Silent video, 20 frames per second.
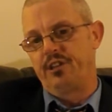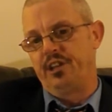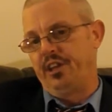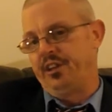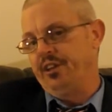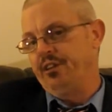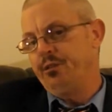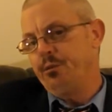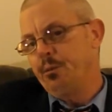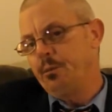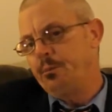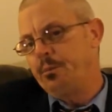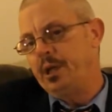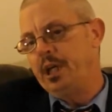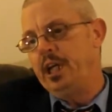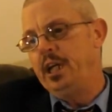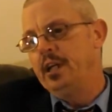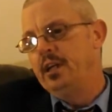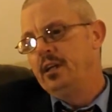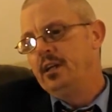Now this would
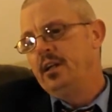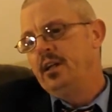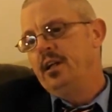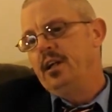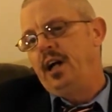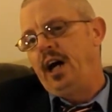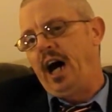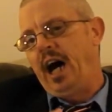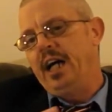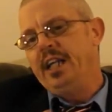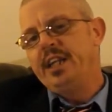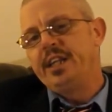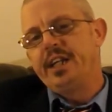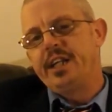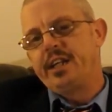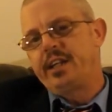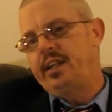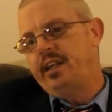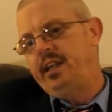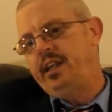be, I
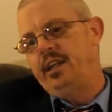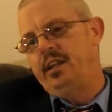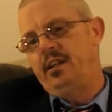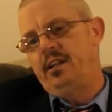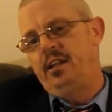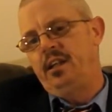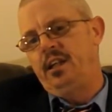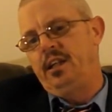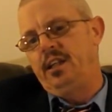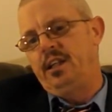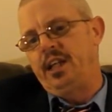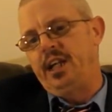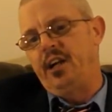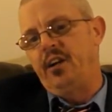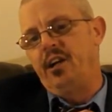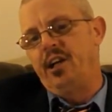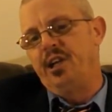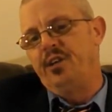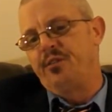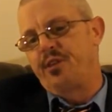think, in the
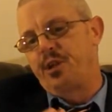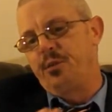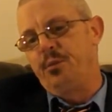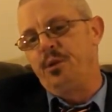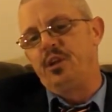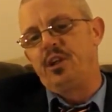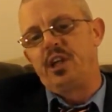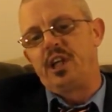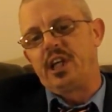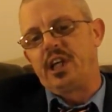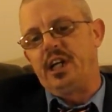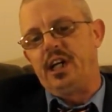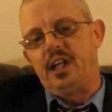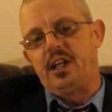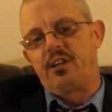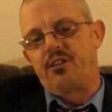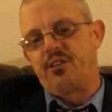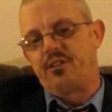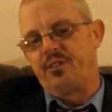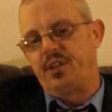area of community
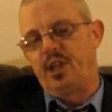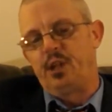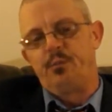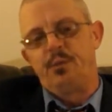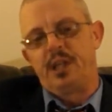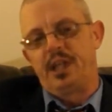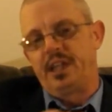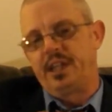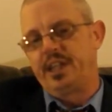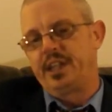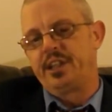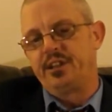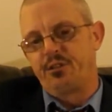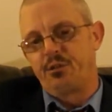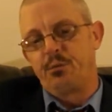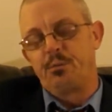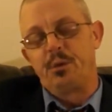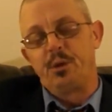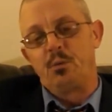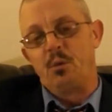college development, I think this
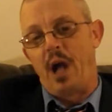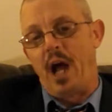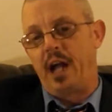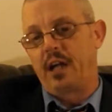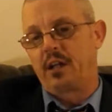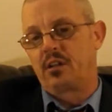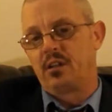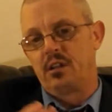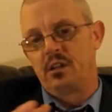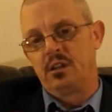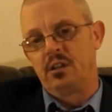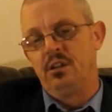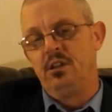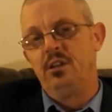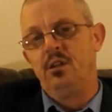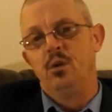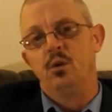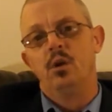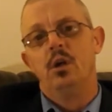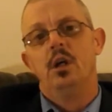would be radical and
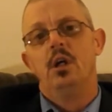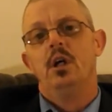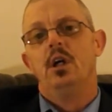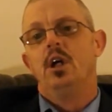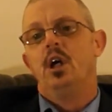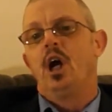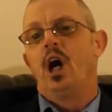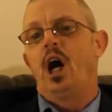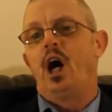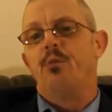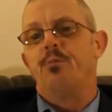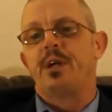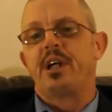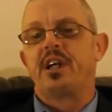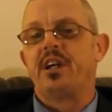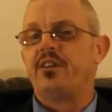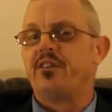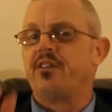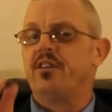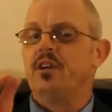new
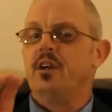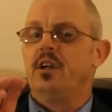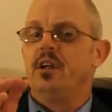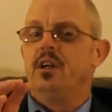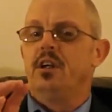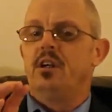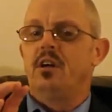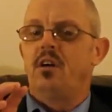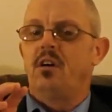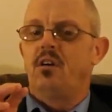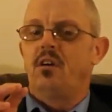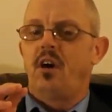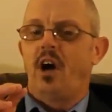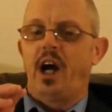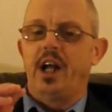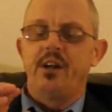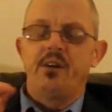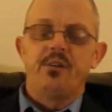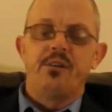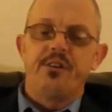because
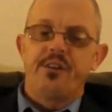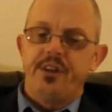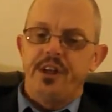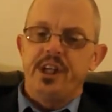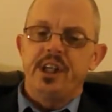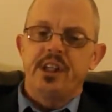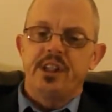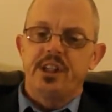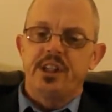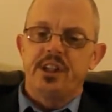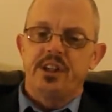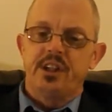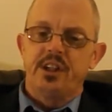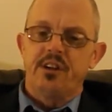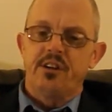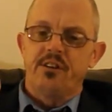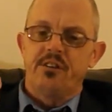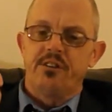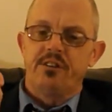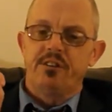I don't think that
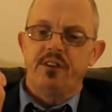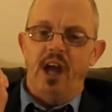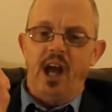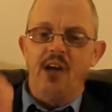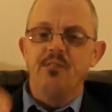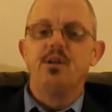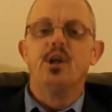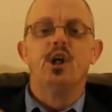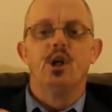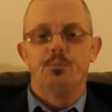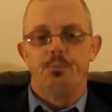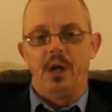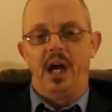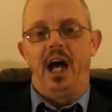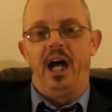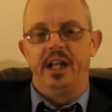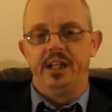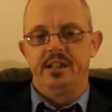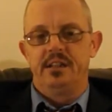there's ever been,